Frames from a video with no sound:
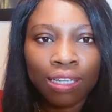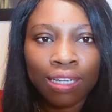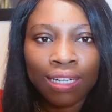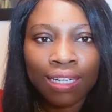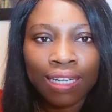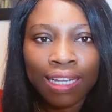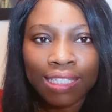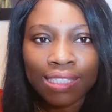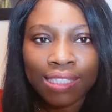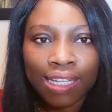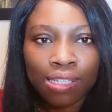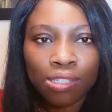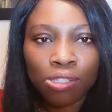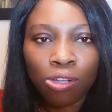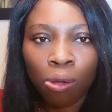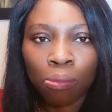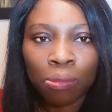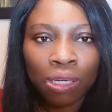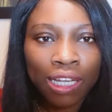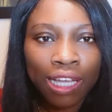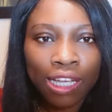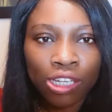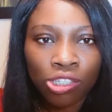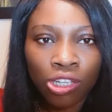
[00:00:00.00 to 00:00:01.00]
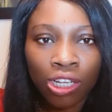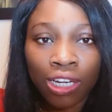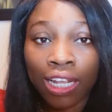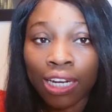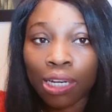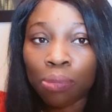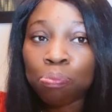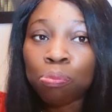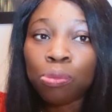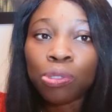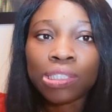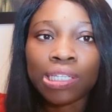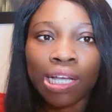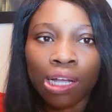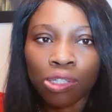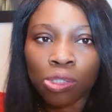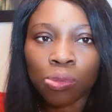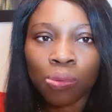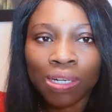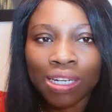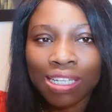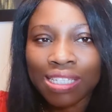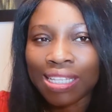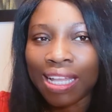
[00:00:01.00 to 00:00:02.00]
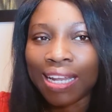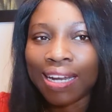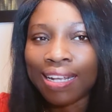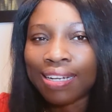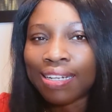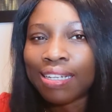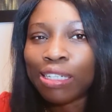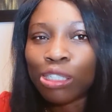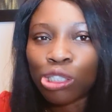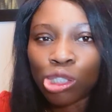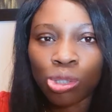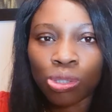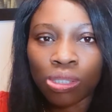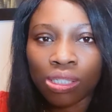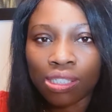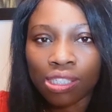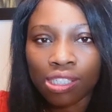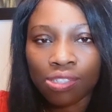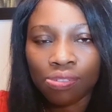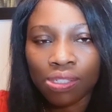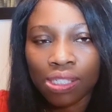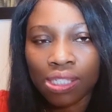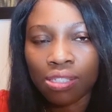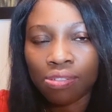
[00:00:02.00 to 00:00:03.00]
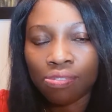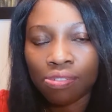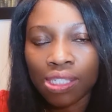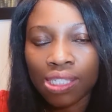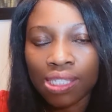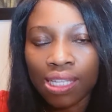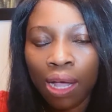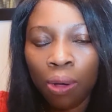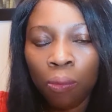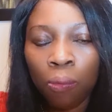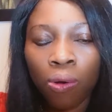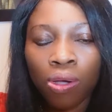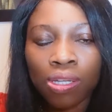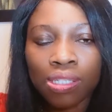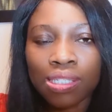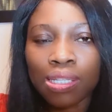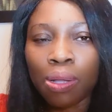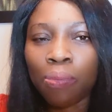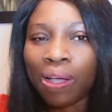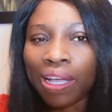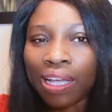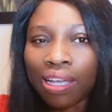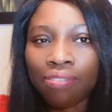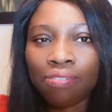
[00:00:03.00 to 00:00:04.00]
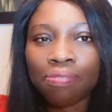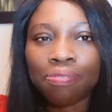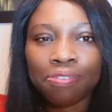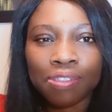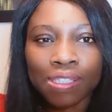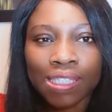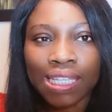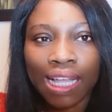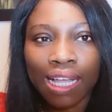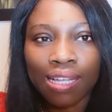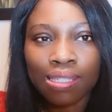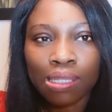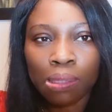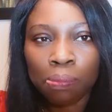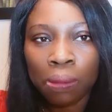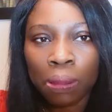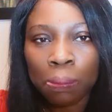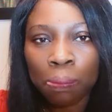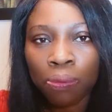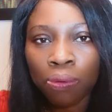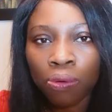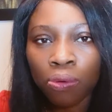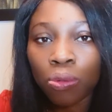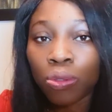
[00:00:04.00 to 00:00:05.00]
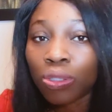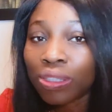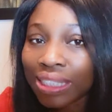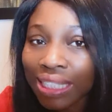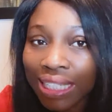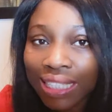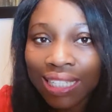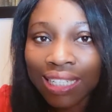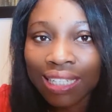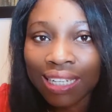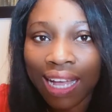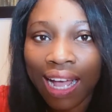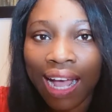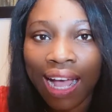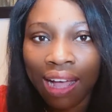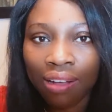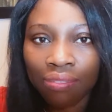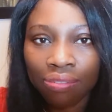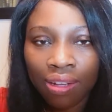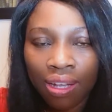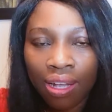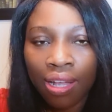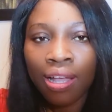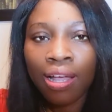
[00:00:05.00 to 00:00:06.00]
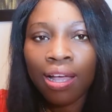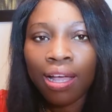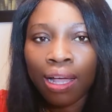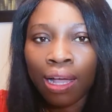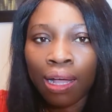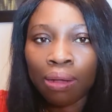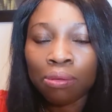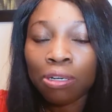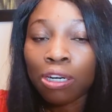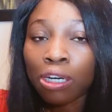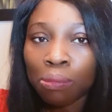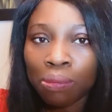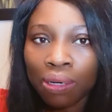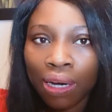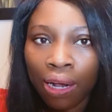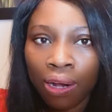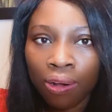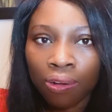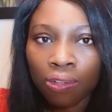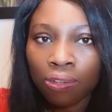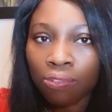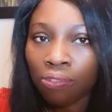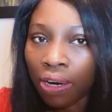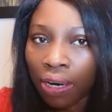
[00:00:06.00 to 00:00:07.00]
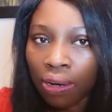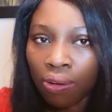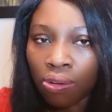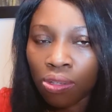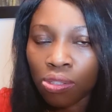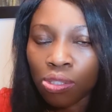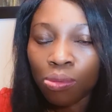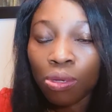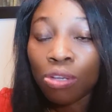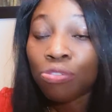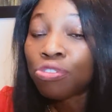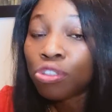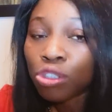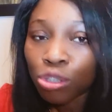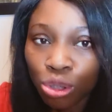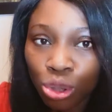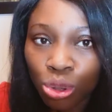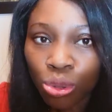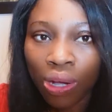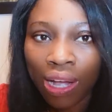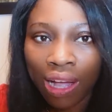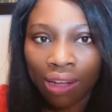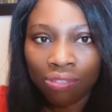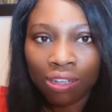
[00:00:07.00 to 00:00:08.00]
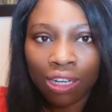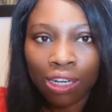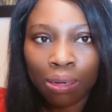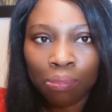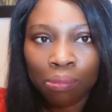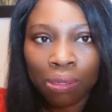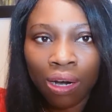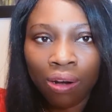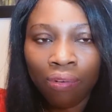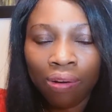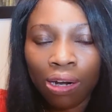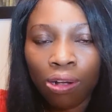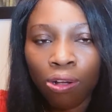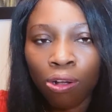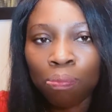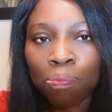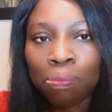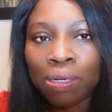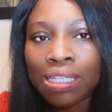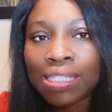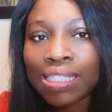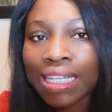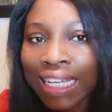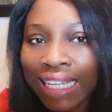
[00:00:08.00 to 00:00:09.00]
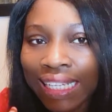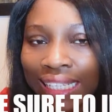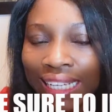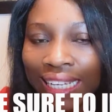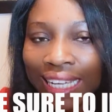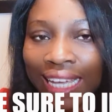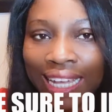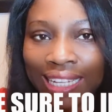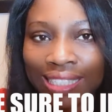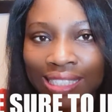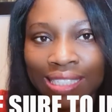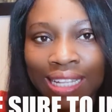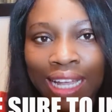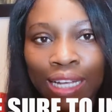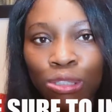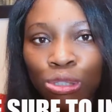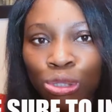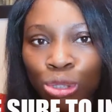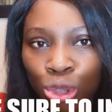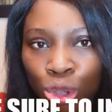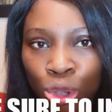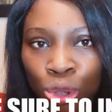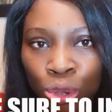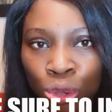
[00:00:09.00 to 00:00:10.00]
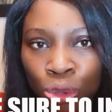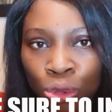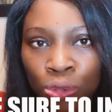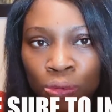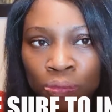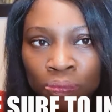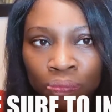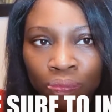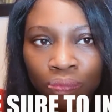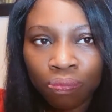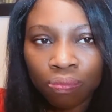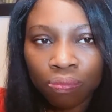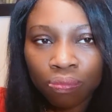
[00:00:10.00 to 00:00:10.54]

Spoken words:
latest communication that they put out when they started issuing this visit visa was they were giving visas to people who didn't have a criminal record. If you do have a criminal record, please indicate that you do.